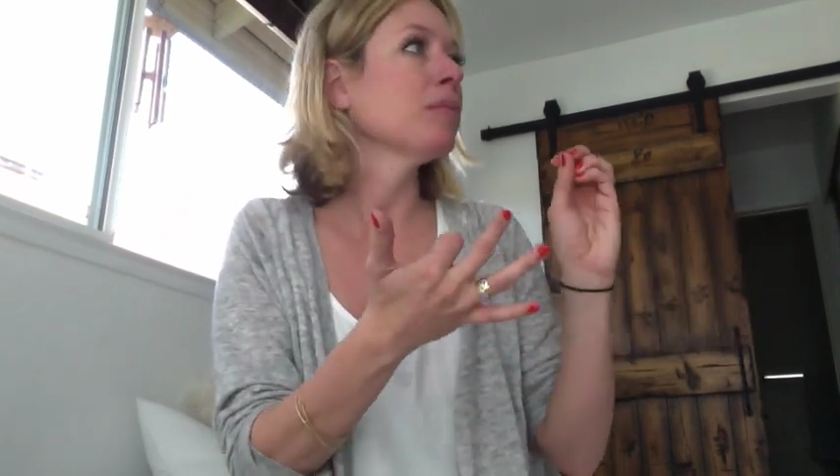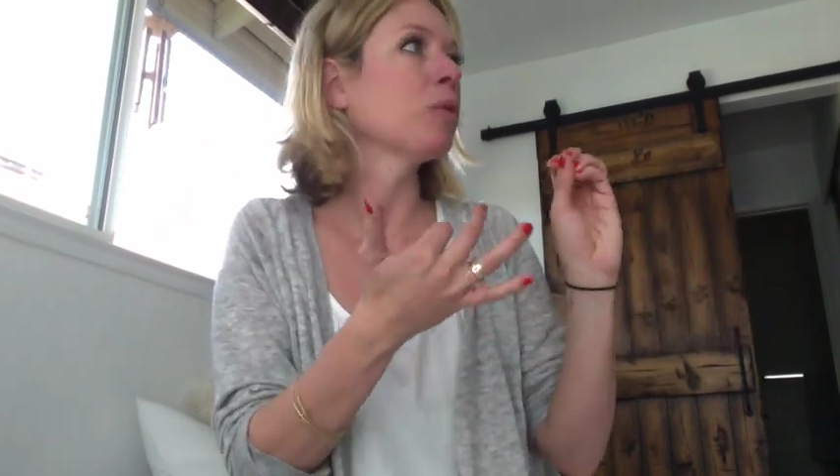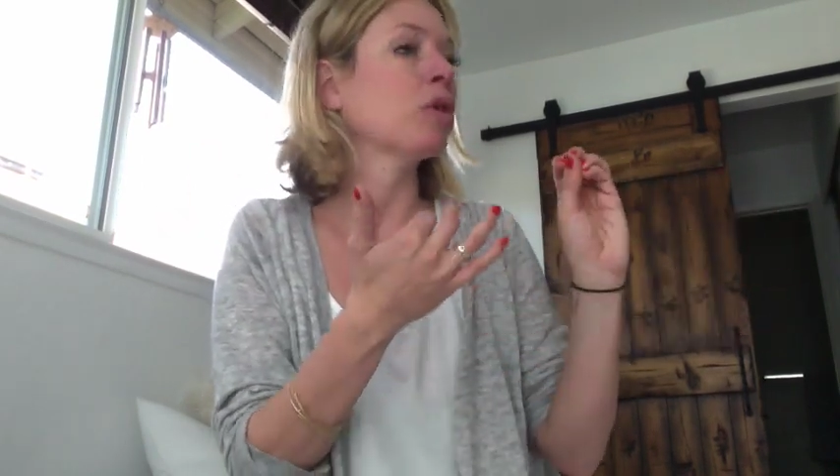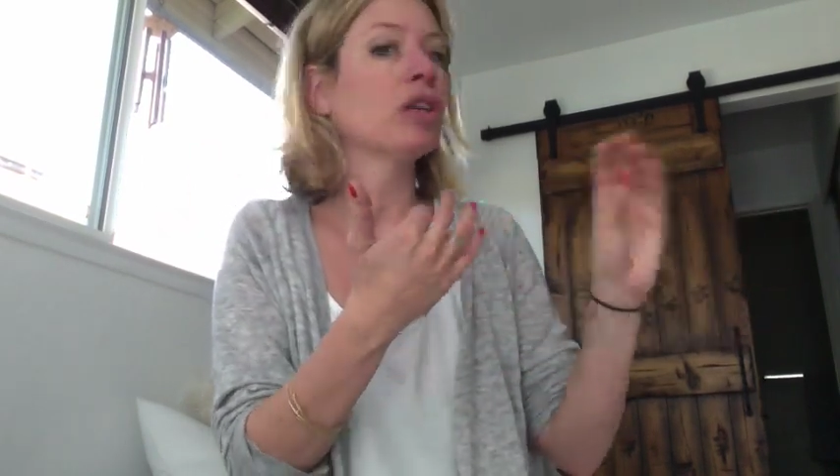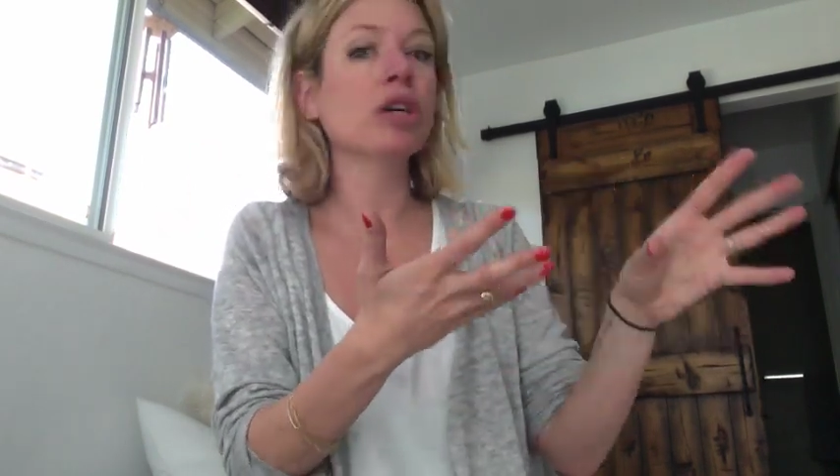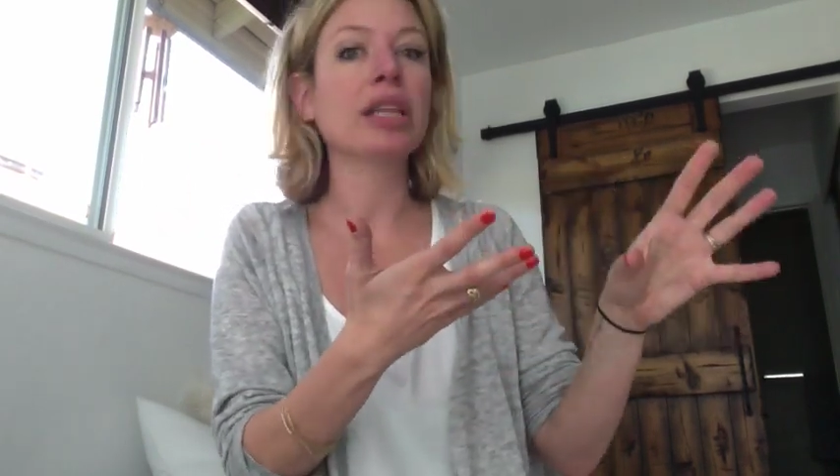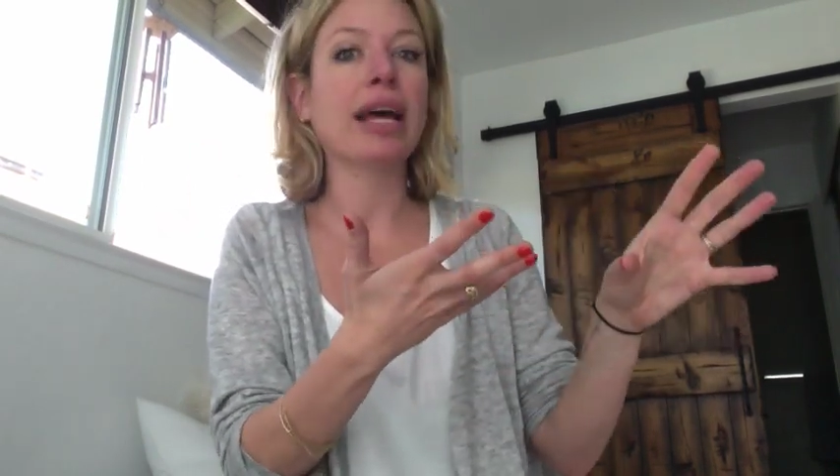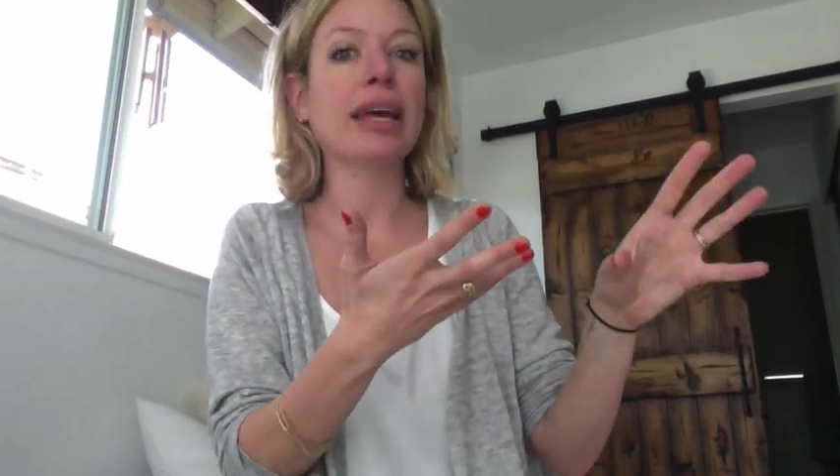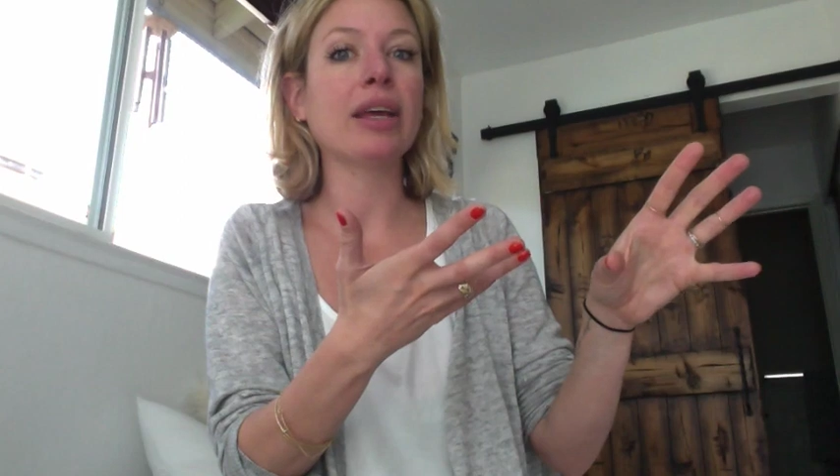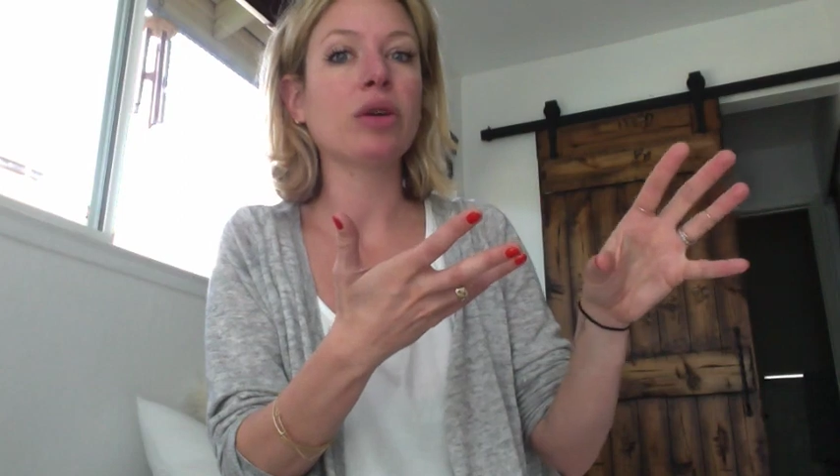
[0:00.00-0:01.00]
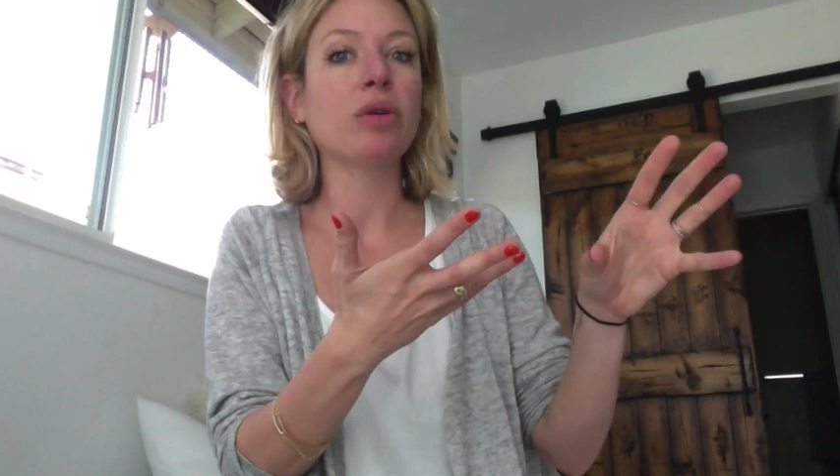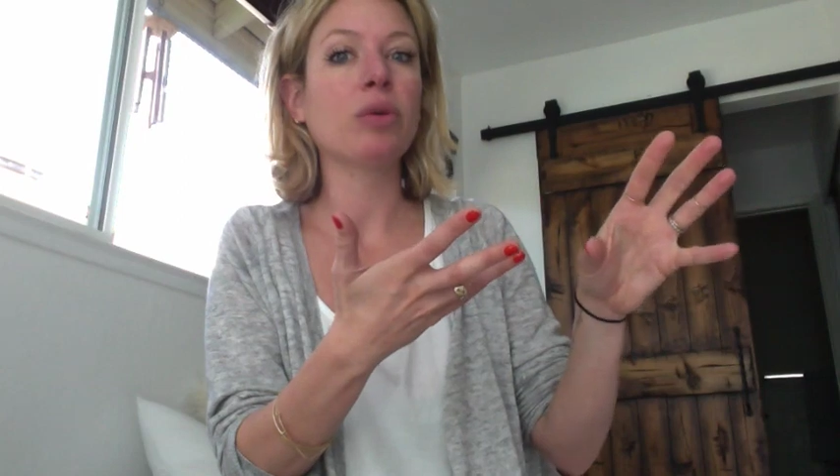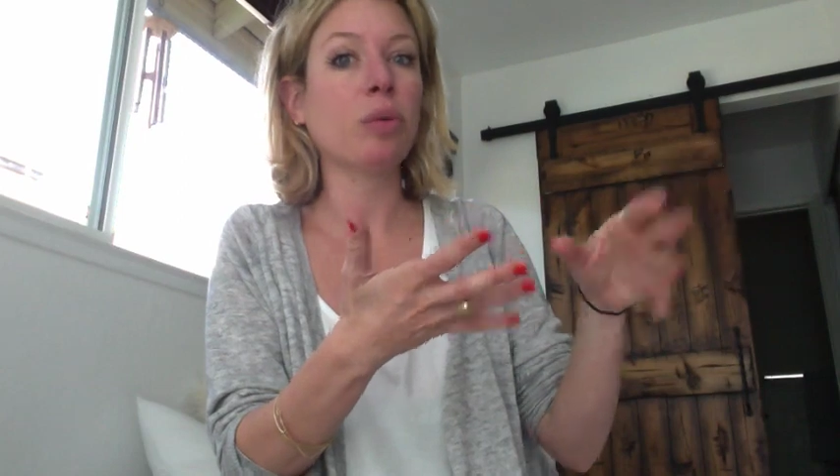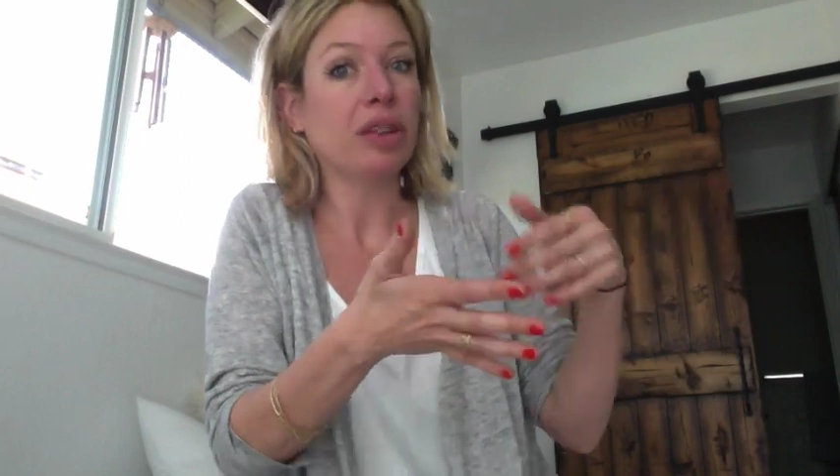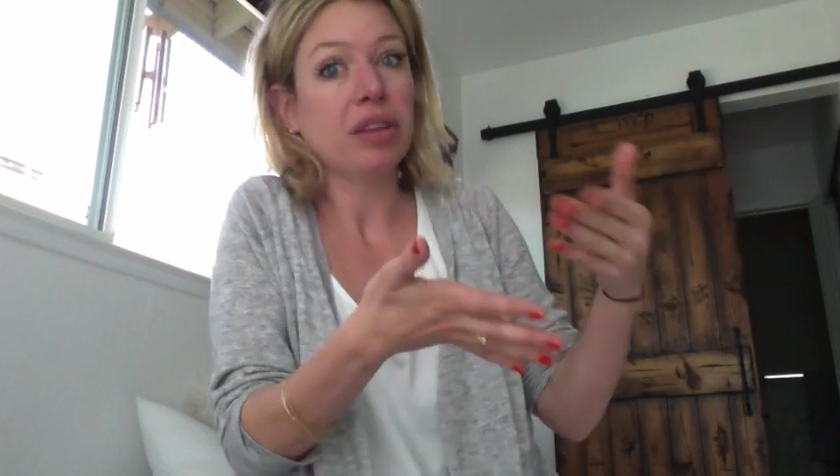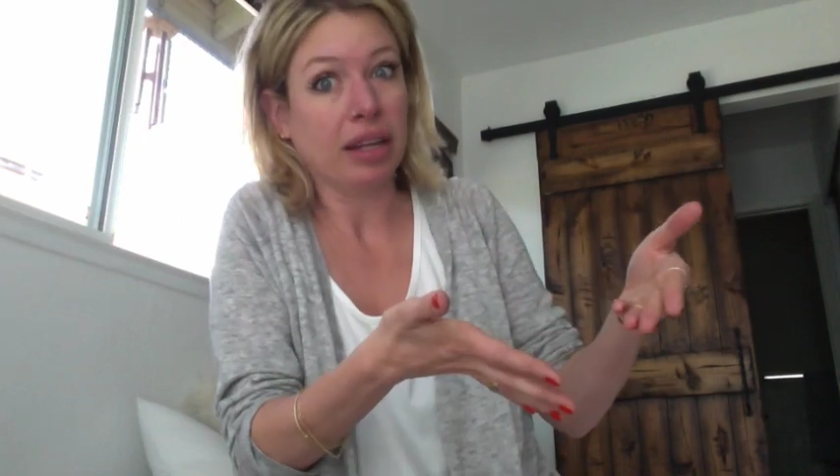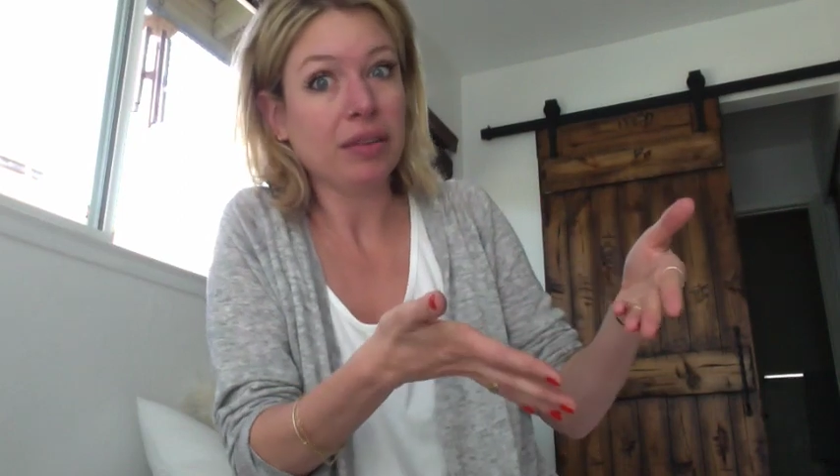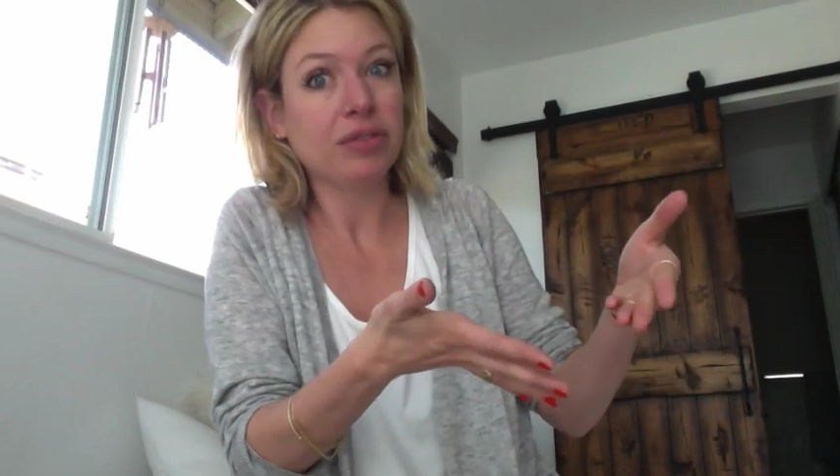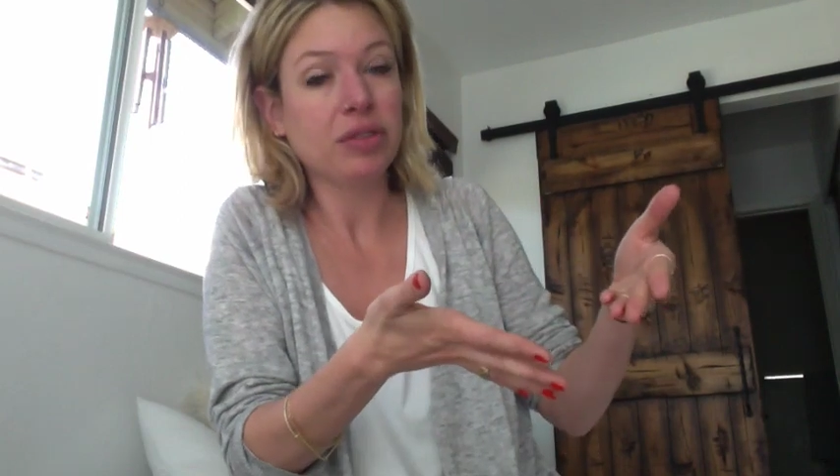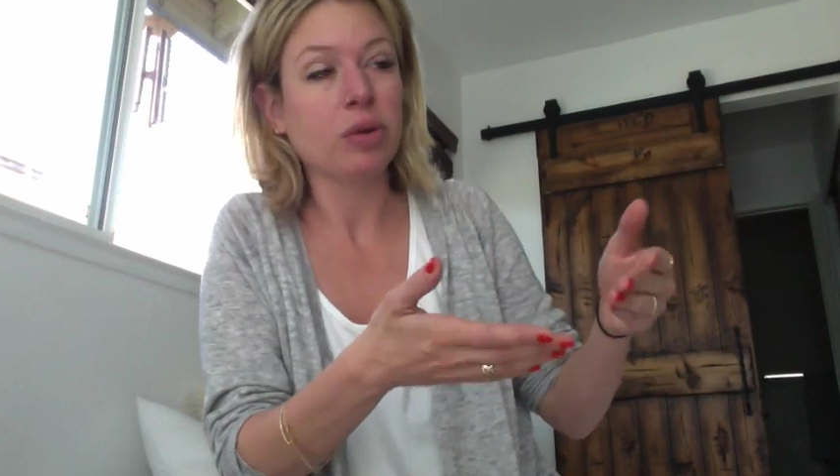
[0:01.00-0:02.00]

would look like with a lift